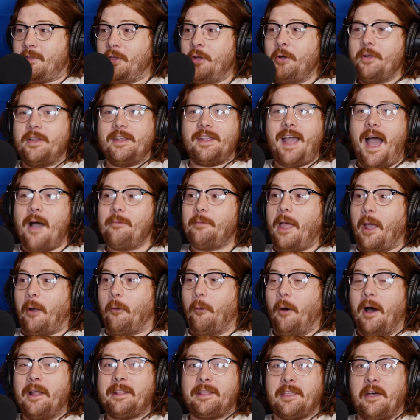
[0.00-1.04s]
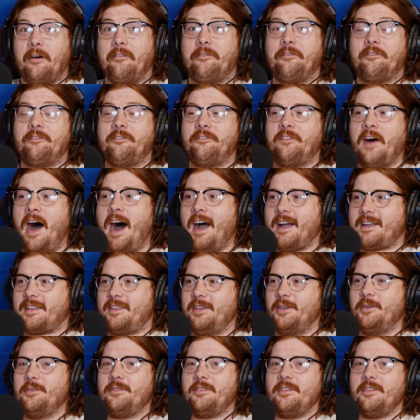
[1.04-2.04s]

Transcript: Dude, I'm like, what the fuck, dude?